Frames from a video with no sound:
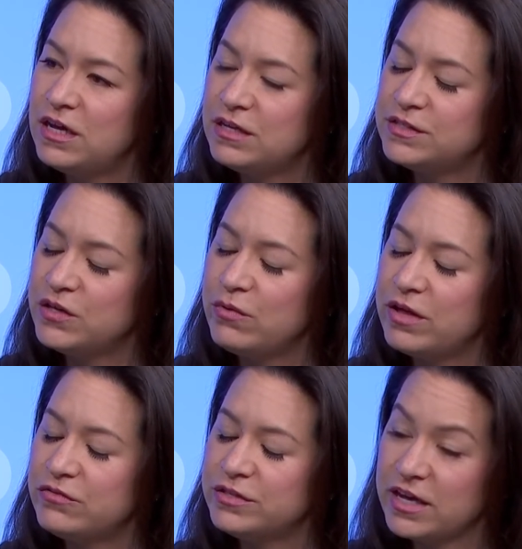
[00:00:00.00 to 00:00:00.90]
And so
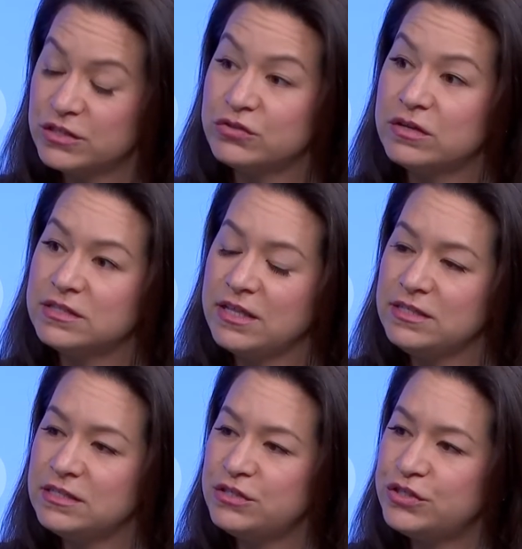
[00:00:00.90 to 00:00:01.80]
what that
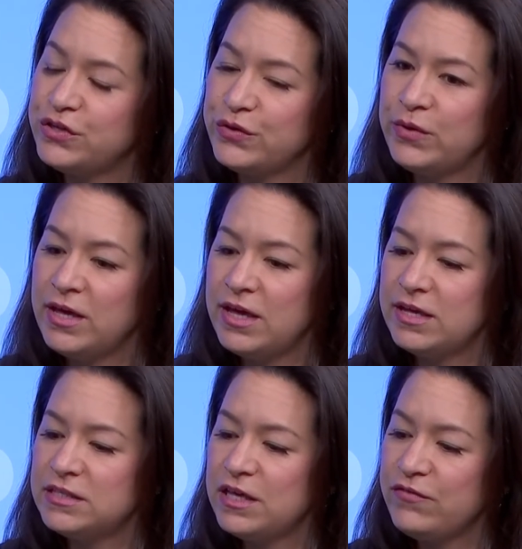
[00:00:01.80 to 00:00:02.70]
translates into
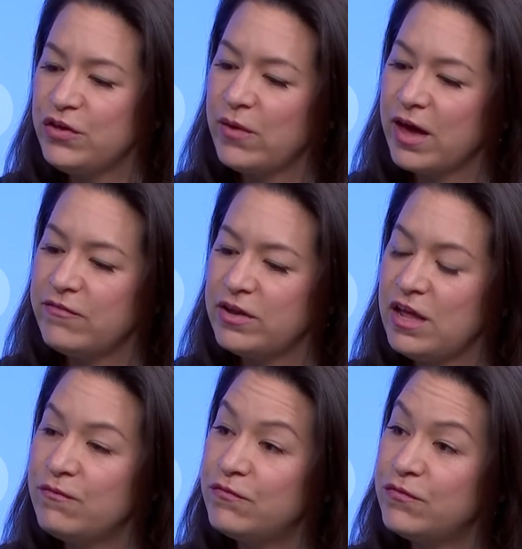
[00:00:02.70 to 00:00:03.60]
is if you have an
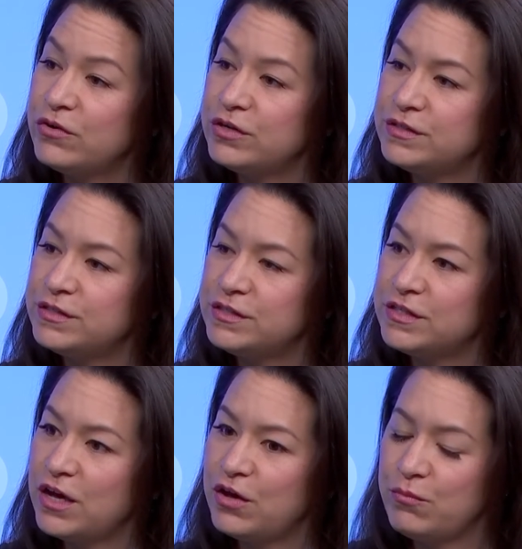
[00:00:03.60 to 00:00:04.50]
in-force
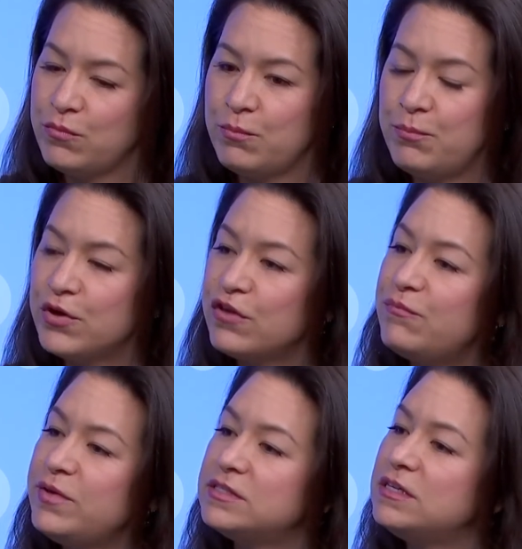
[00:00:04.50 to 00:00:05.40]
book of
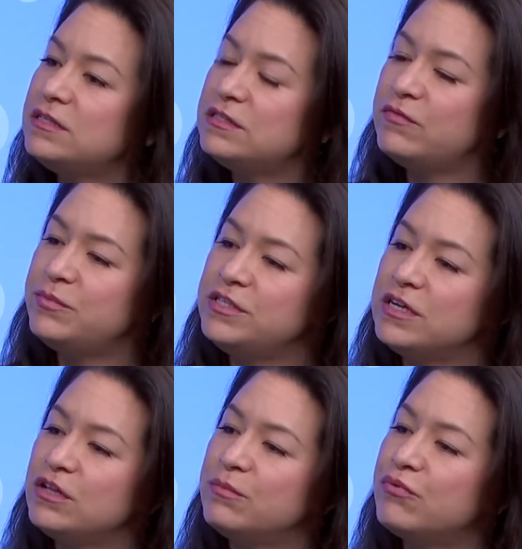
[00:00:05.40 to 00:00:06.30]
business of a
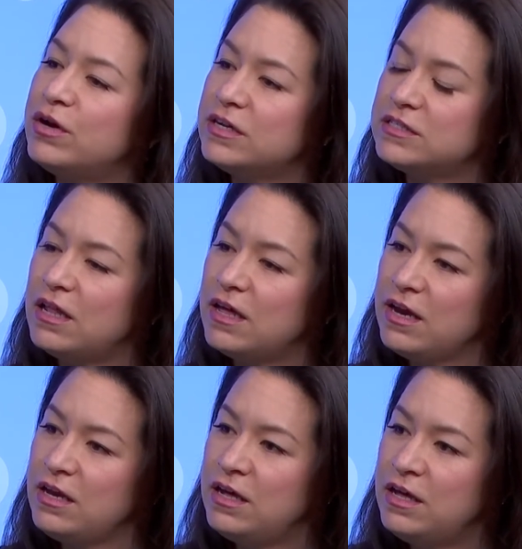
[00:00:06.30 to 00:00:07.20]
particular product line,